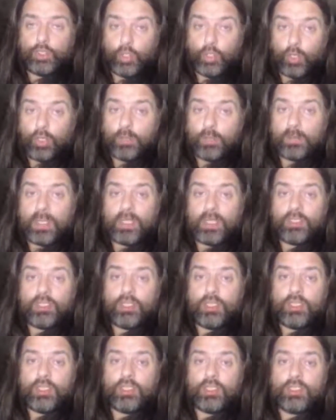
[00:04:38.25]
Shorter
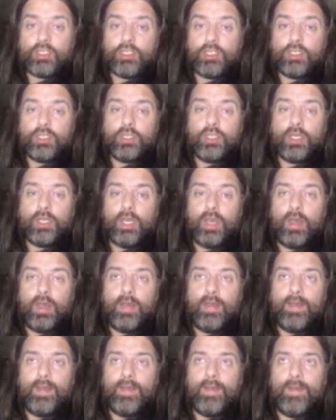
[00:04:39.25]
matches,
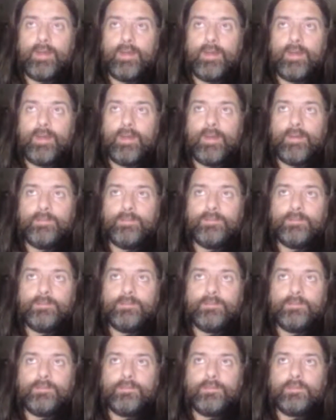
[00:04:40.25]

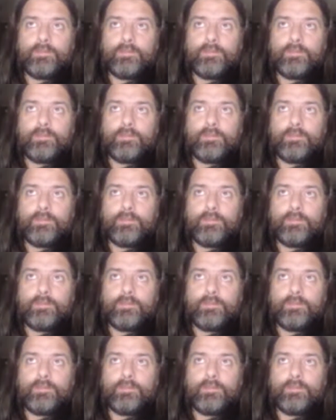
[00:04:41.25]
and